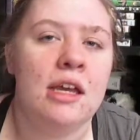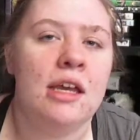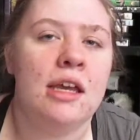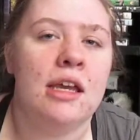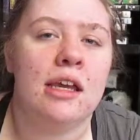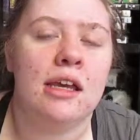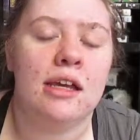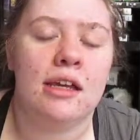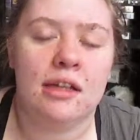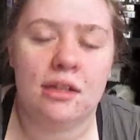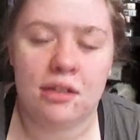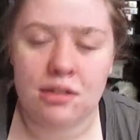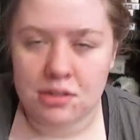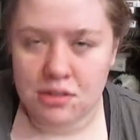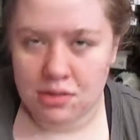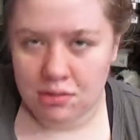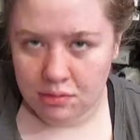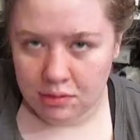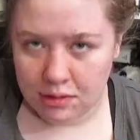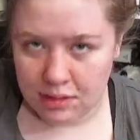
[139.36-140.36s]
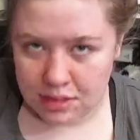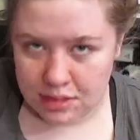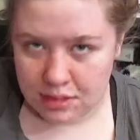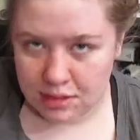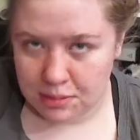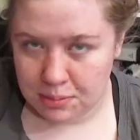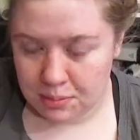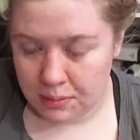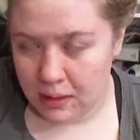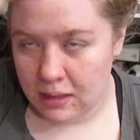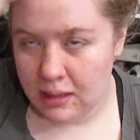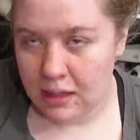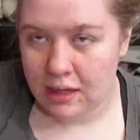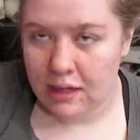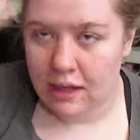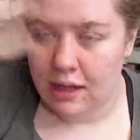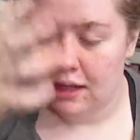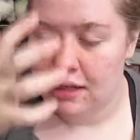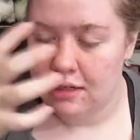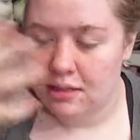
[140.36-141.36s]
and when I sprayed it,
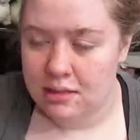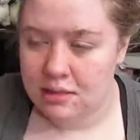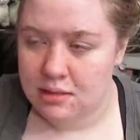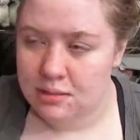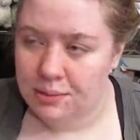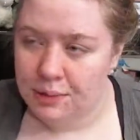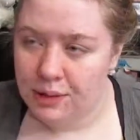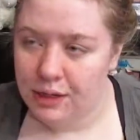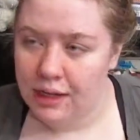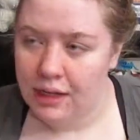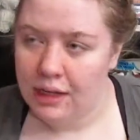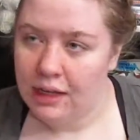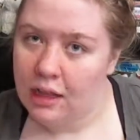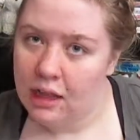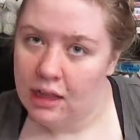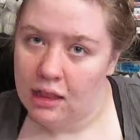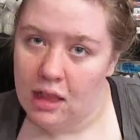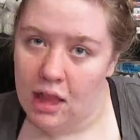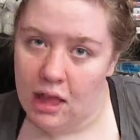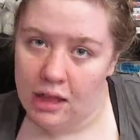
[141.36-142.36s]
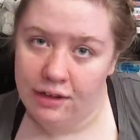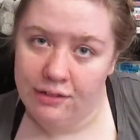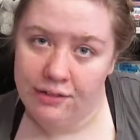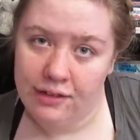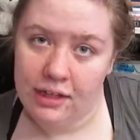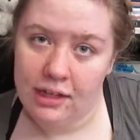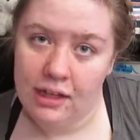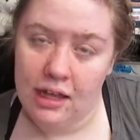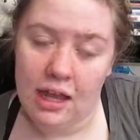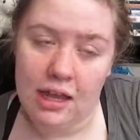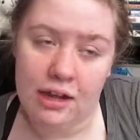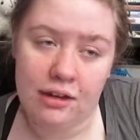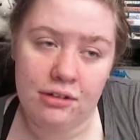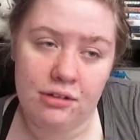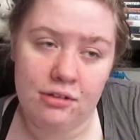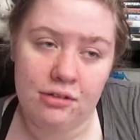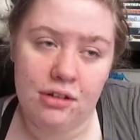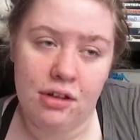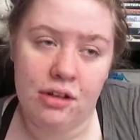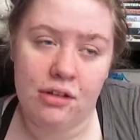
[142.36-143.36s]
I had to spray a lot of it. I
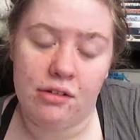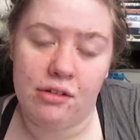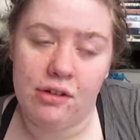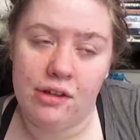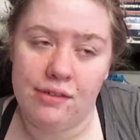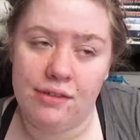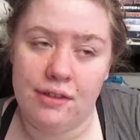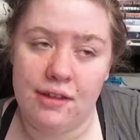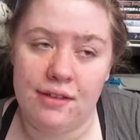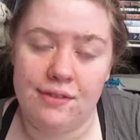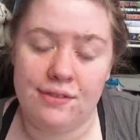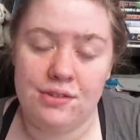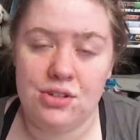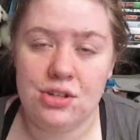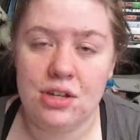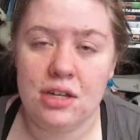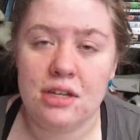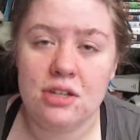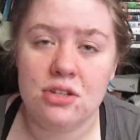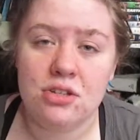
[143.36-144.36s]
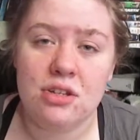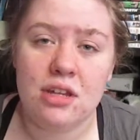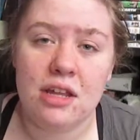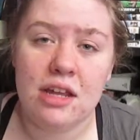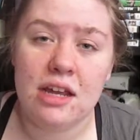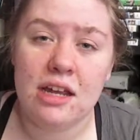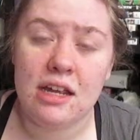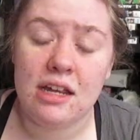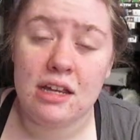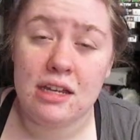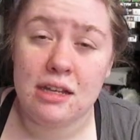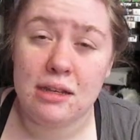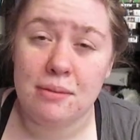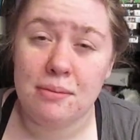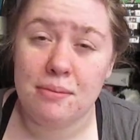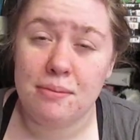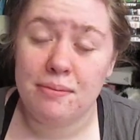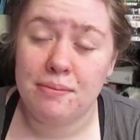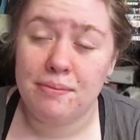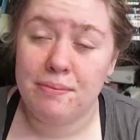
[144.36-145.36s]
don't know if they've changed that in the
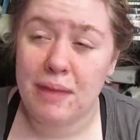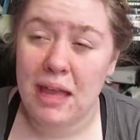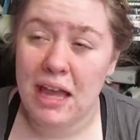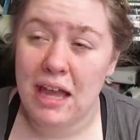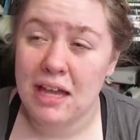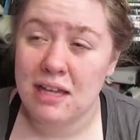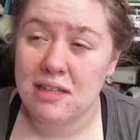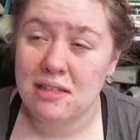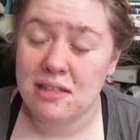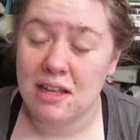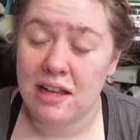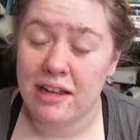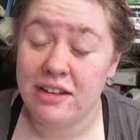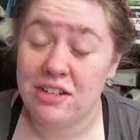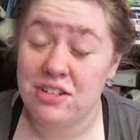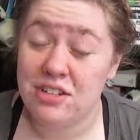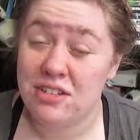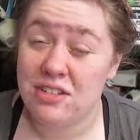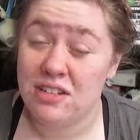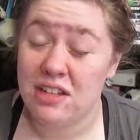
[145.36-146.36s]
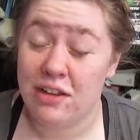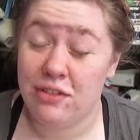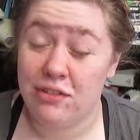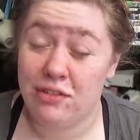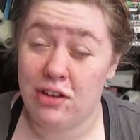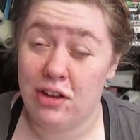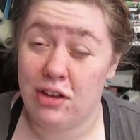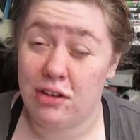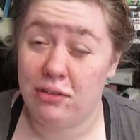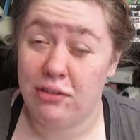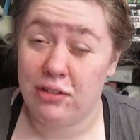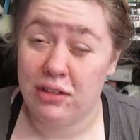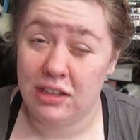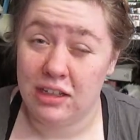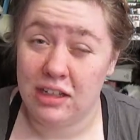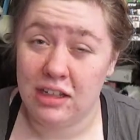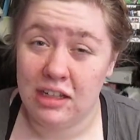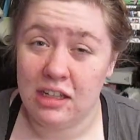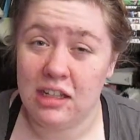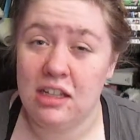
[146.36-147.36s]
past. I just have not
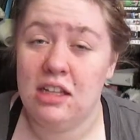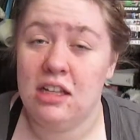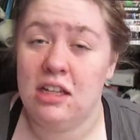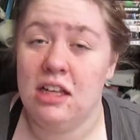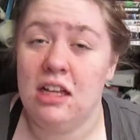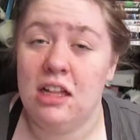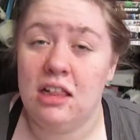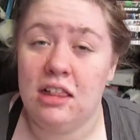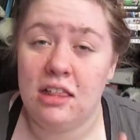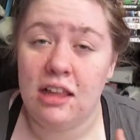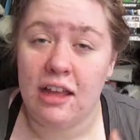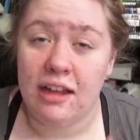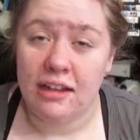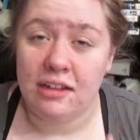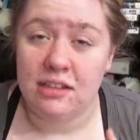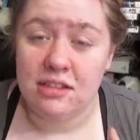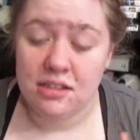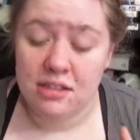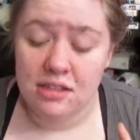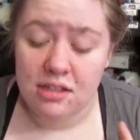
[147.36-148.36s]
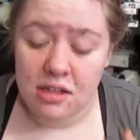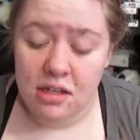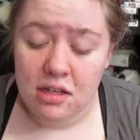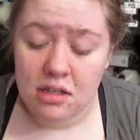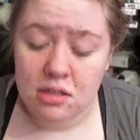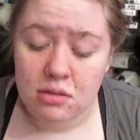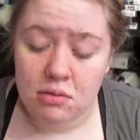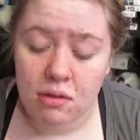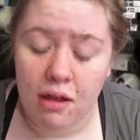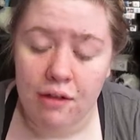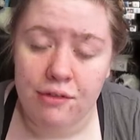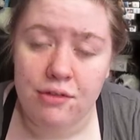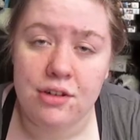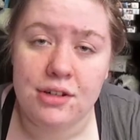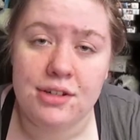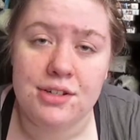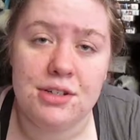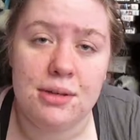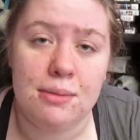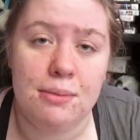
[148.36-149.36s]
really liked Suave
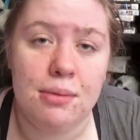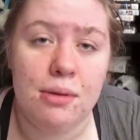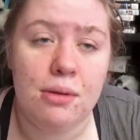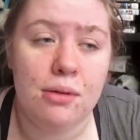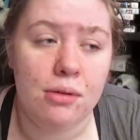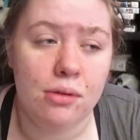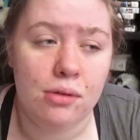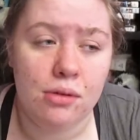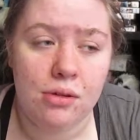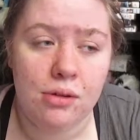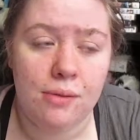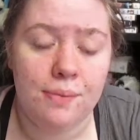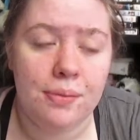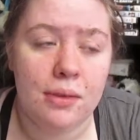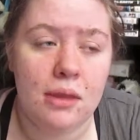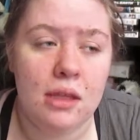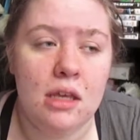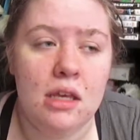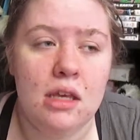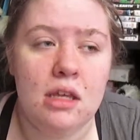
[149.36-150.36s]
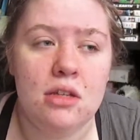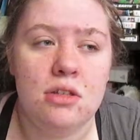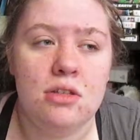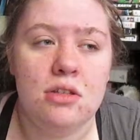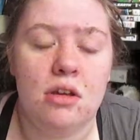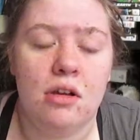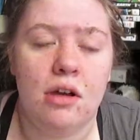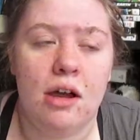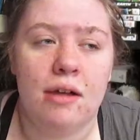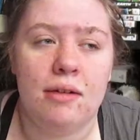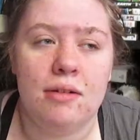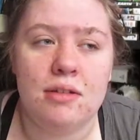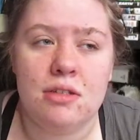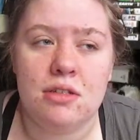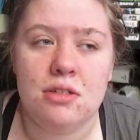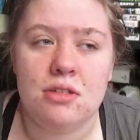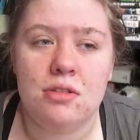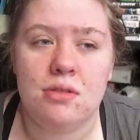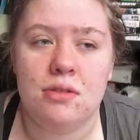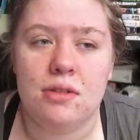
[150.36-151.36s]
dry shampoo, so I
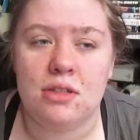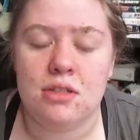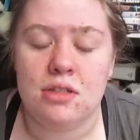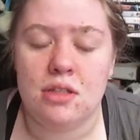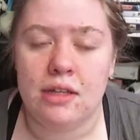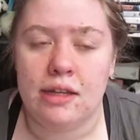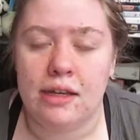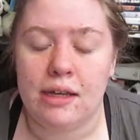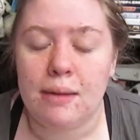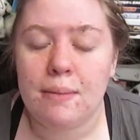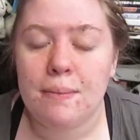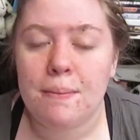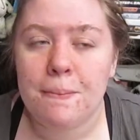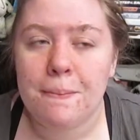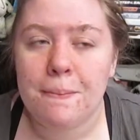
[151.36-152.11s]
wasn't too into that.